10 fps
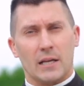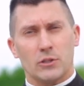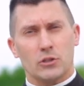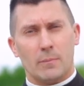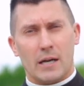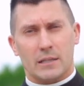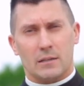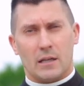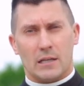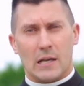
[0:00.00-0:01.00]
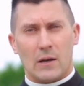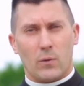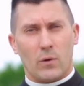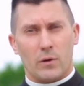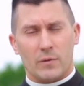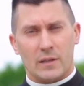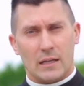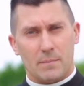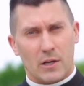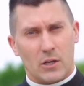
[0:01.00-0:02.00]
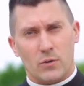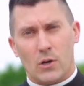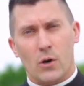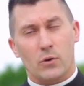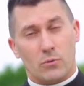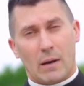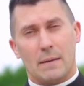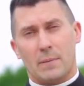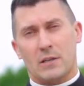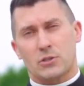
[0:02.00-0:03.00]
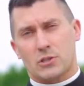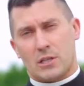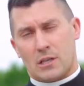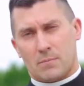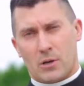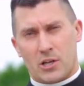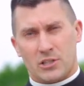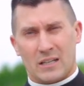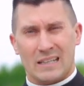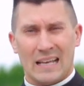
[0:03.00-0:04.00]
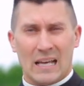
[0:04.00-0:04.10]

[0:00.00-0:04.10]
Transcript: anewimmaculata.org, with anybody you know who might be interested in the project.